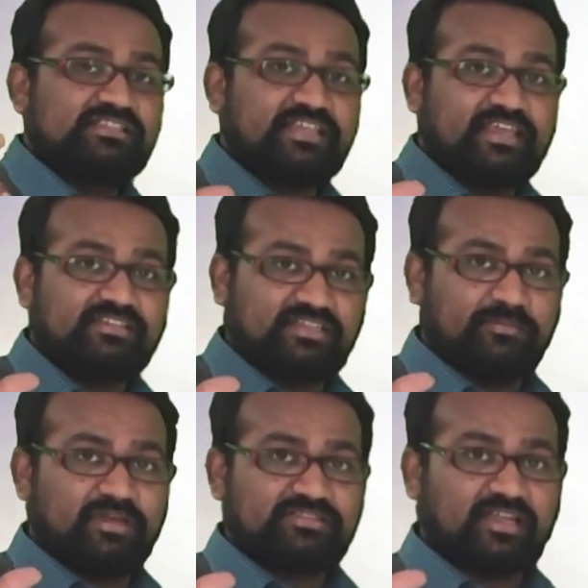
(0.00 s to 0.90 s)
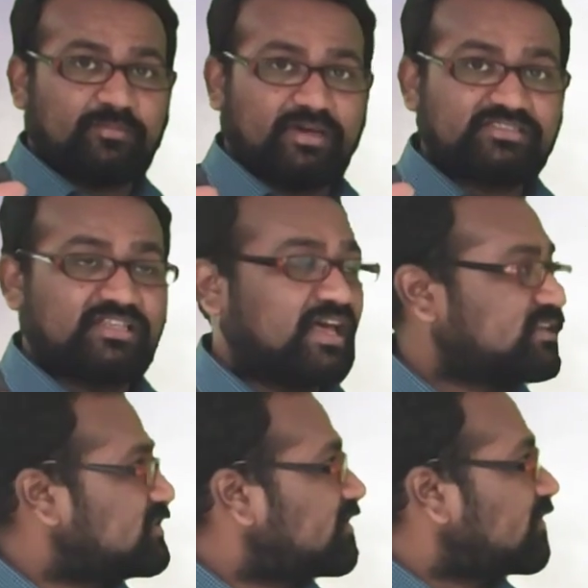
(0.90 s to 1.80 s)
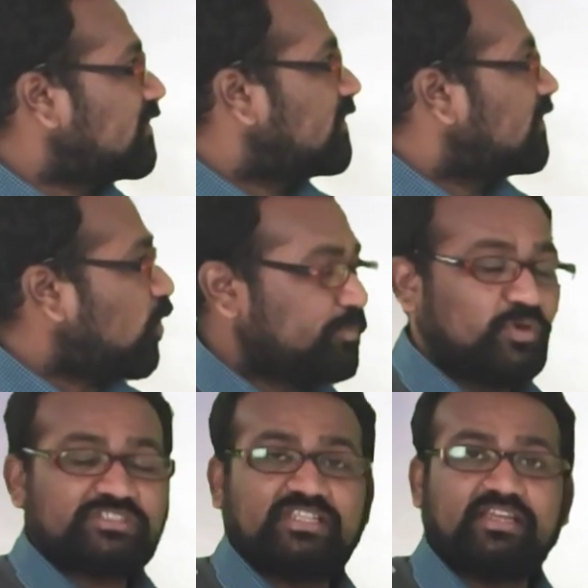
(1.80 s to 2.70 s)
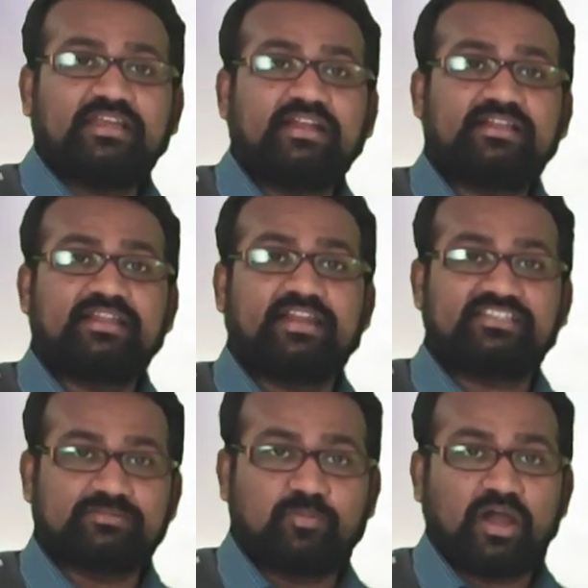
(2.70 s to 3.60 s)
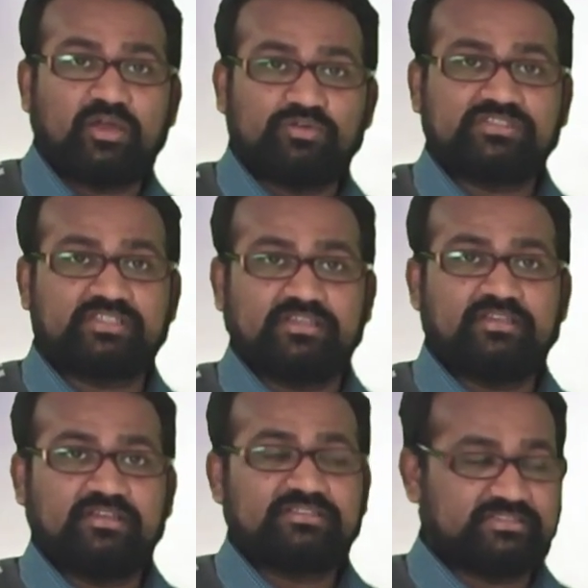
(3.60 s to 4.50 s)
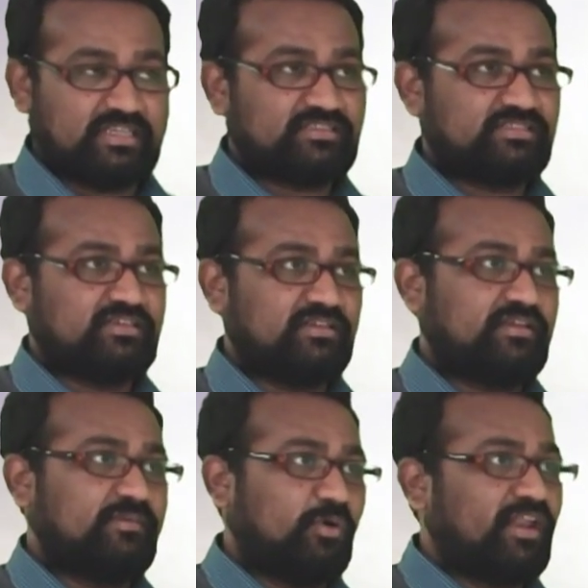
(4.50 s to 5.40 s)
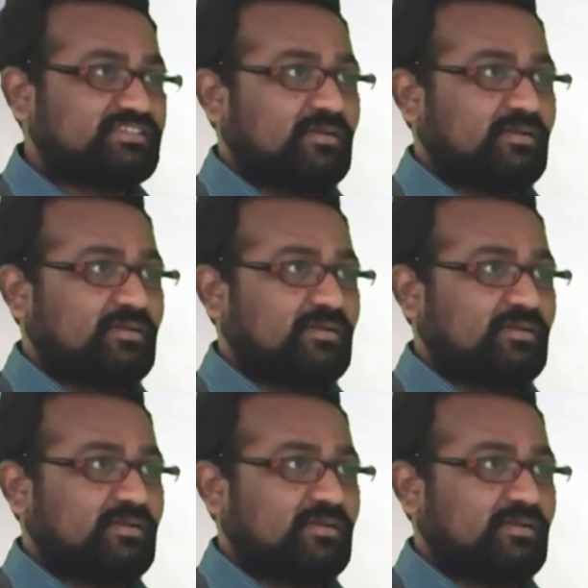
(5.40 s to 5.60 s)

These air chambers are much larger. Obviously it creates buoyancy. Such, for